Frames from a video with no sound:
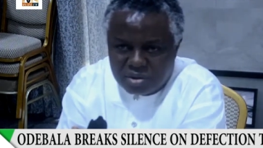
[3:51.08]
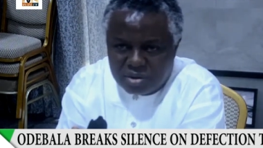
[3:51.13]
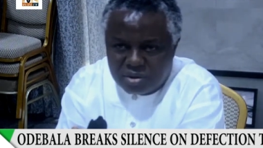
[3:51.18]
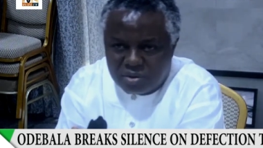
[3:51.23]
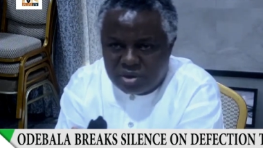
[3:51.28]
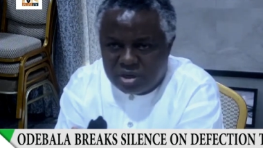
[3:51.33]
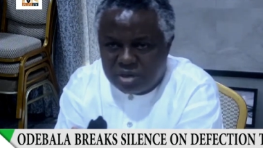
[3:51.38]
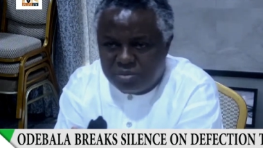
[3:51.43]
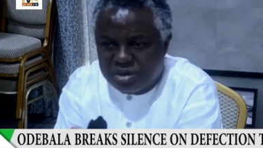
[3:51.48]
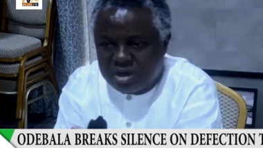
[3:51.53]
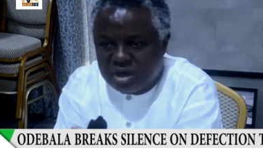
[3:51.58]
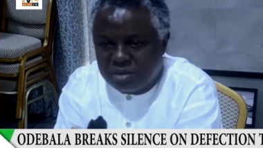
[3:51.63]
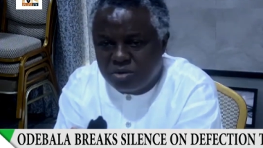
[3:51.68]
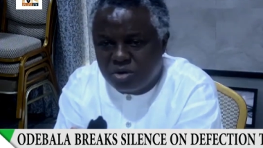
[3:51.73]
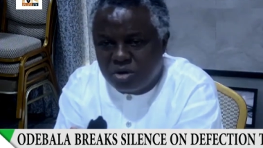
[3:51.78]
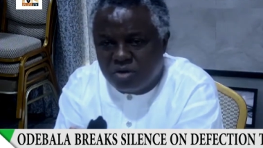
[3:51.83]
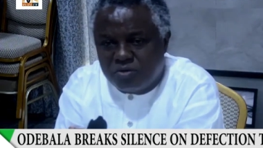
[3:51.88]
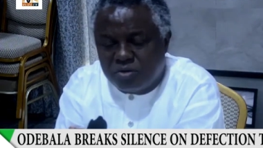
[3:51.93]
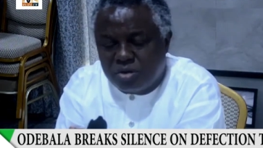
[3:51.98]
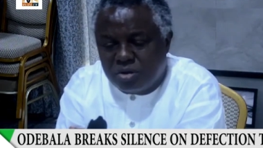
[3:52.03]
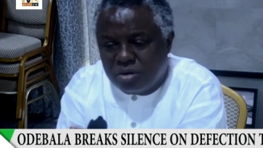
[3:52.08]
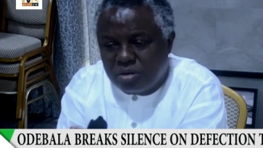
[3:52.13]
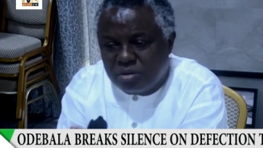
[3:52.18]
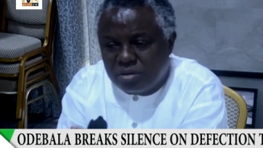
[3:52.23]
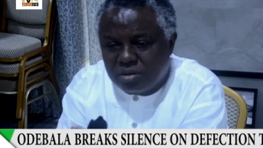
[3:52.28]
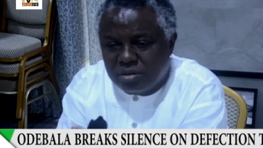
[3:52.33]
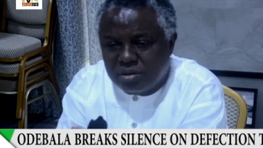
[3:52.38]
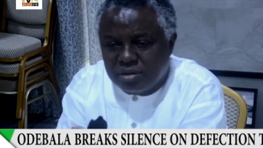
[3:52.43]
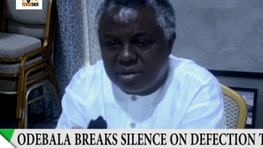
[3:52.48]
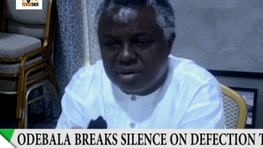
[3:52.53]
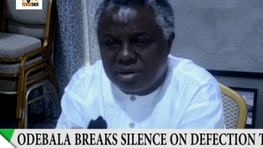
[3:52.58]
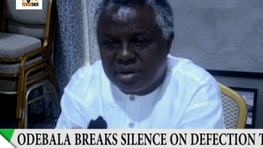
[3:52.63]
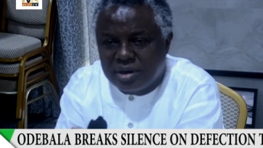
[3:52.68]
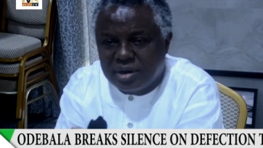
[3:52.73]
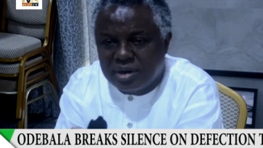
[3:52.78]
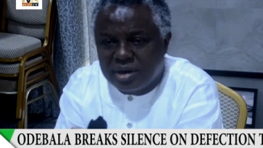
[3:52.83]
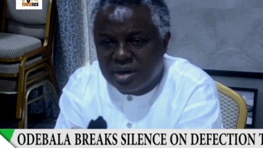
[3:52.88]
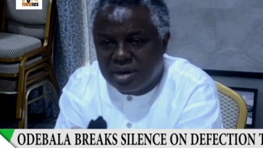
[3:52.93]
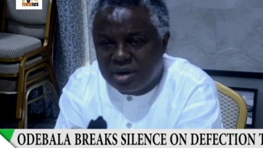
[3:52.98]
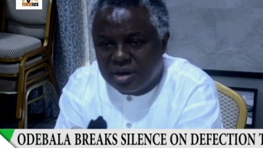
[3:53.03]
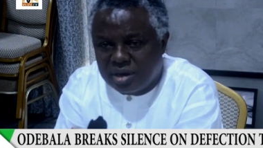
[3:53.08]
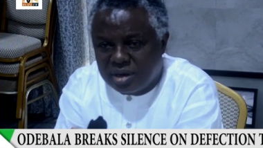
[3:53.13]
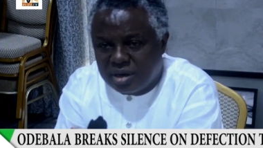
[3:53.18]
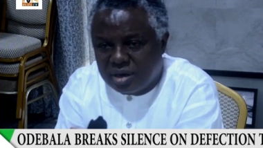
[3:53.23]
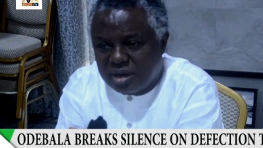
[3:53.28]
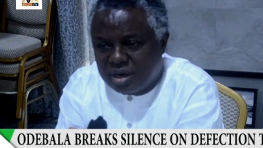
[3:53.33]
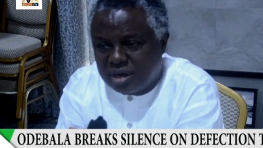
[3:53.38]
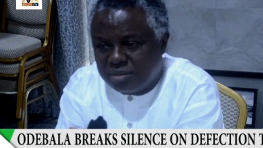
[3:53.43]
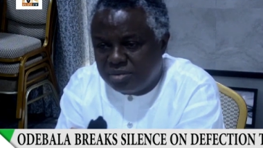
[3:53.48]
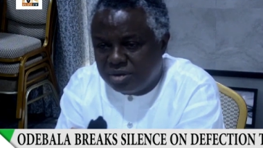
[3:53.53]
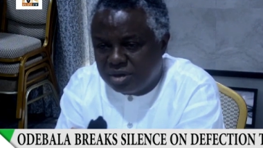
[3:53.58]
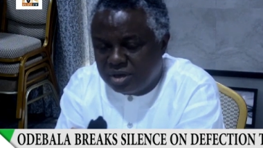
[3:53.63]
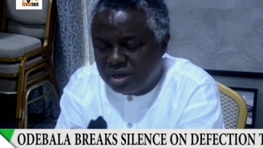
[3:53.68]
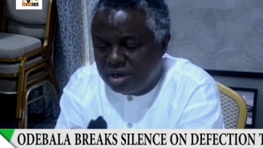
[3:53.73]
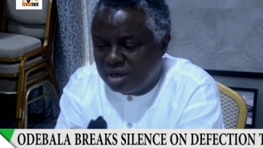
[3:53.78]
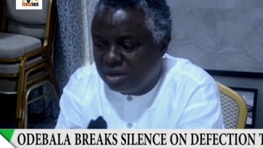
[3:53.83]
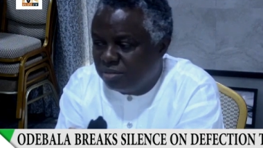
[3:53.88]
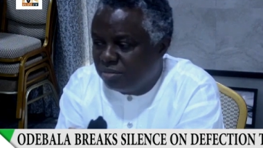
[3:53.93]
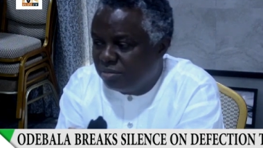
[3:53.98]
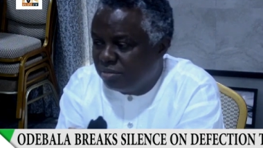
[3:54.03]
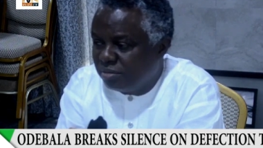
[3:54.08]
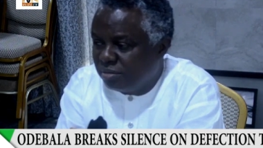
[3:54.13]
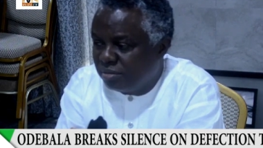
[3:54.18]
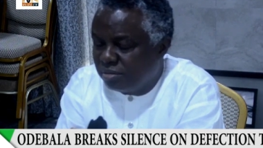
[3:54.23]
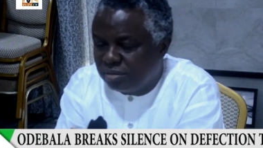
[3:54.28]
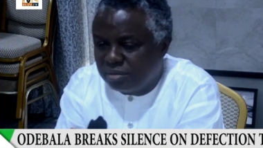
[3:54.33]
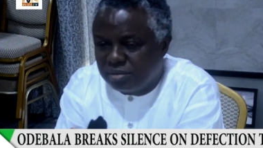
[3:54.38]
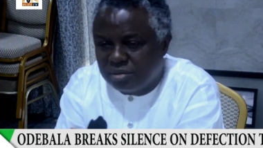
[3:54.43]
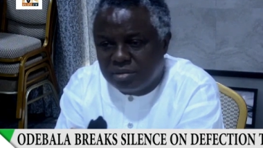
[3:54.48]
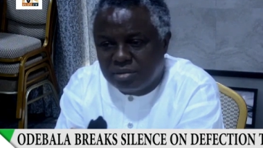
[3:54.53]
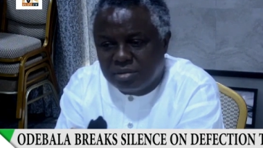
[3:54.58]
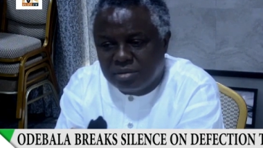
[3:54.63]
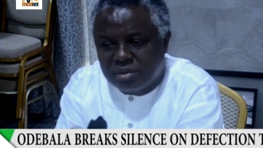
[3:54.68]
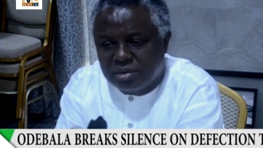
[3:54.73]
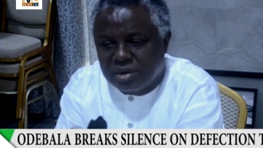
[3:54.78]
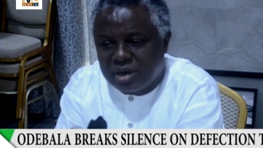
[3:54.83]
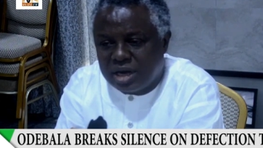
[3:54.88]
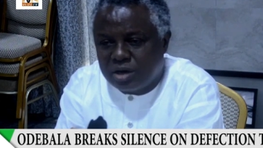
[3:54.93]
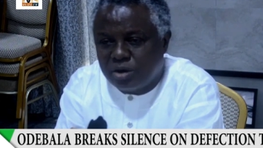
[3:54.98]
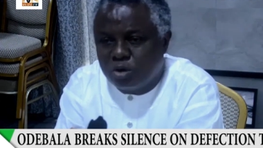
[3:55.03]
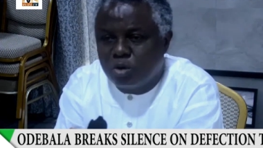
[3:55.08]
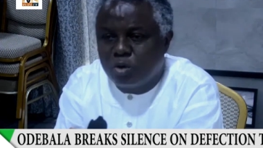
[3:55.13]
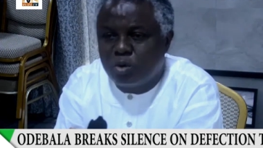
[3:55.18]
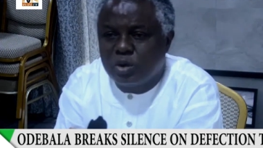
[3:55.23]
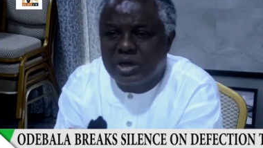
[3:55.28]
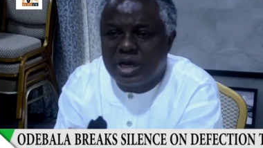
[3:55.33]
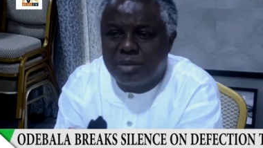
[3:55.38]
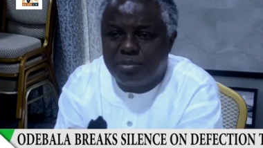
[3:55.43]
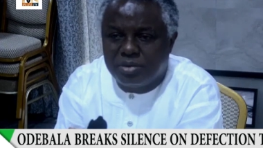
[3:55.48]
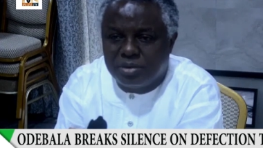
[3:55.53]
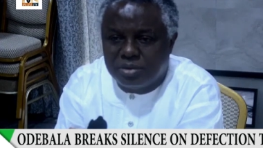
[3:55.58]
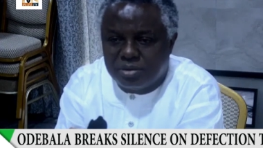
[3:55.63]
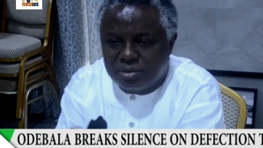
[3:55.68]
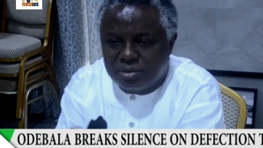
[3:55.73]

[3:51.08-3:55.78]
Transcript: When he became governor, I became, I don't know what happened.